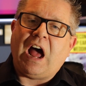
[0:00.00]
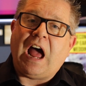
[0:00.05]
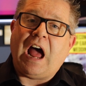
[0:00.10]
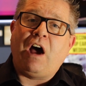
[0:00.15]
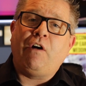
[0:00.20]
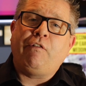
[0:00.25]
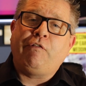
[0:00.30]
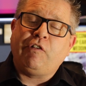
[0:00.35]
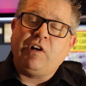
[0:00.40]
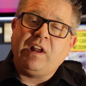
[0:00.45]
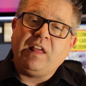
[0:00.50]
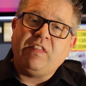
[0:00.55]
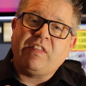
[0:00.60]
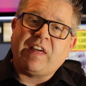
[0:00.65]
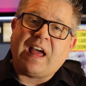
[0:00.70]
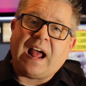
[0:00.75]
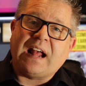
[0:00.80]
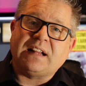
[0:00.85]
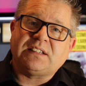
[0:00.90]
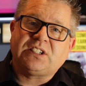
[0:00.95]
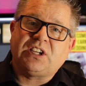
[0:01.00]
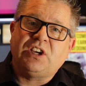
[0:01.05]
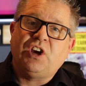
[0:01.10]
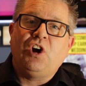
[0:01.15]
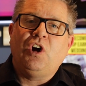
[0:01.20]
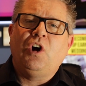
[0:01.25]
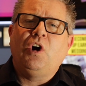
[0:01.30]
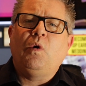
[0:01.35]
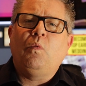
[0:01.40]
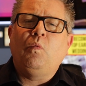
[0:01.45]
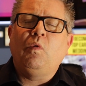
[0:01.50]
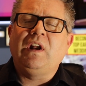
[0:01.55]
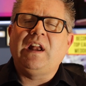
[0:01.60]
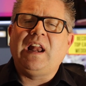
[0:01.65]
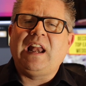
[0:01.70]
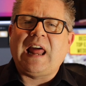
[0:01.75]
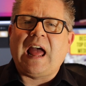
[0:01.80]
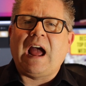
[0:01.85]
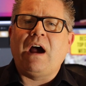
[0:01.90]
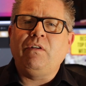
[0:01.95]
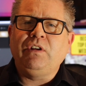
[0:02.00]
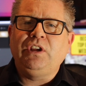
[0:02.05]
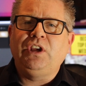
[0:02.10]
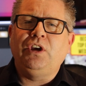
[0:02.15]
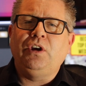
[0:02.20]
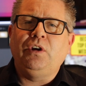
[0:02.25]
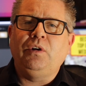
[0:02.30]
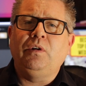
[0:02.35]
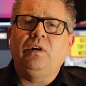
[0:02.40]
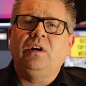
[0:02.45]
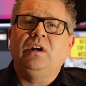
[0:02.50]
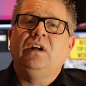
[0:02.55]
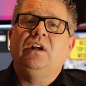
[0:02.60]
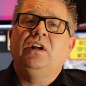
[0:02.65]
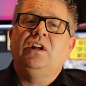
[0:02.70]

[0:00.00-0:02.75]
Offering that will allow you